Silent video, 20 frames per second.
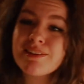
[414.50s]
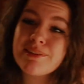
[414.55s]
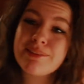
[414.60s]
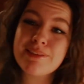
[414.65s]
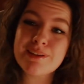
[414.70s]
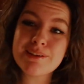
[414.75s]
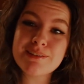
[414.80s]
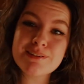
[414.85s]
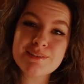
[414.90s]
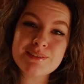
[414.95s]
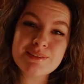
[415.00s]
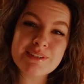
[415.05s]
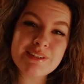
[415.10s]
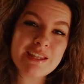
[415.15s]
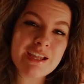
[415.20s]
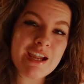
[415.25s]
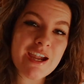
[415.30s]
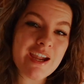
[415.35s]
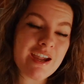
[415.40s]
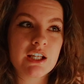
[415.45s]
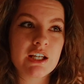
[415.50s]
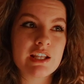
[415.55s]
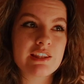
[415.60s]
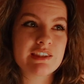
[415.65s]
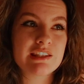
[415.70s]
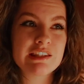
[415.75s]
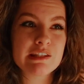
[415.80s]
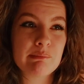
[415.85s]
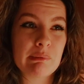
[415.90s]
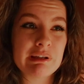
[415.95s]
and things under there. And I
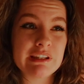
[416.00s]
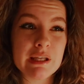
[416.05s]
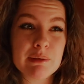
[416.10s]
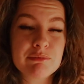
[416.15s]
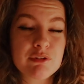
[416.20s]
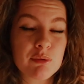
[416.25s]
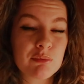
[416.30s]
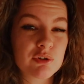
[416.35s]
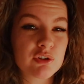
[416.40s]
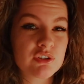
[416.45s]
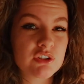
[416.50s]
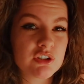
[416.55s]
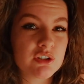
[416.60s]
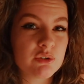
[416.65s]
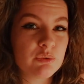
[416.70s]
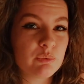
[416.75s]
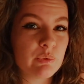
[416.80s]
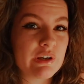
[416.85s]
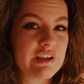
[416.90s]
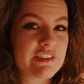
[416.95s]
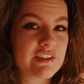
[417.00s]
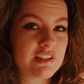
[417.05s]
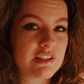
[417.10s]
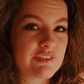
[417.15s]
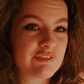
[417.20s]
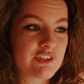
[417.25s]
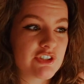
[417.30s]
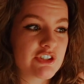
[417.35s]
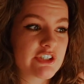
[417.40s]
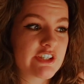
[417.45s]
think that my laptop could do with
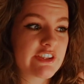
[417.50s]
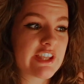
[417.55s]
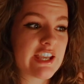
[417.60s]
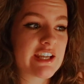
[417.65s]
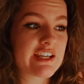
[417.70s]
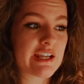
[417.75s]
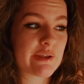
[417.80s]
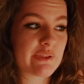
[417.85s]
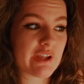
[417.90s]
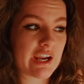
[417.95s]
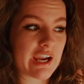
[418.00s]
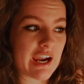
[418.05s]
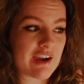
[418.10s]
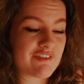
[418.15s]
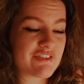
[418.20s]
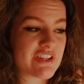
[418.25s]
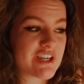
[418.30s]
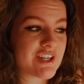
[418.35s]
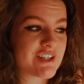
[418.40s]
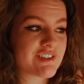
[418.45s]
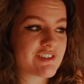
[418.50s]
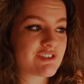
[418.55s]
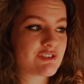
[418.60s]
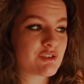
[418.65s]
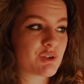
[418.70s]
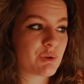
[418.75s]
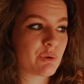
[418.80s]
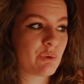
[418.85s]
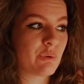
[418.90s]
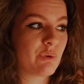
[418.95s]
living under there now that I have this.
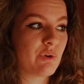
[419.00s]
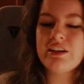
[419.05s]
So